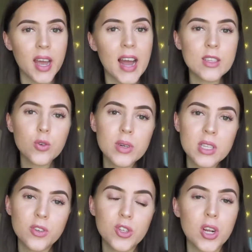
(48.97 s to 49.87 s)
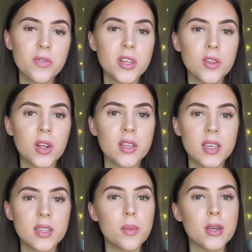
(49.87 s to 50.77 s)
As always, if you do like videos like
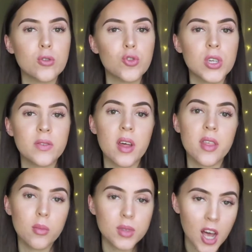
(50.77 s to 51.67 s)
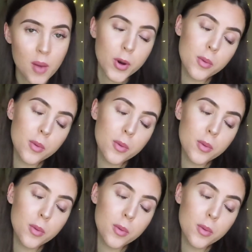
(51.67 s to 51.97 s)
this, make sure to give it a thumbs up.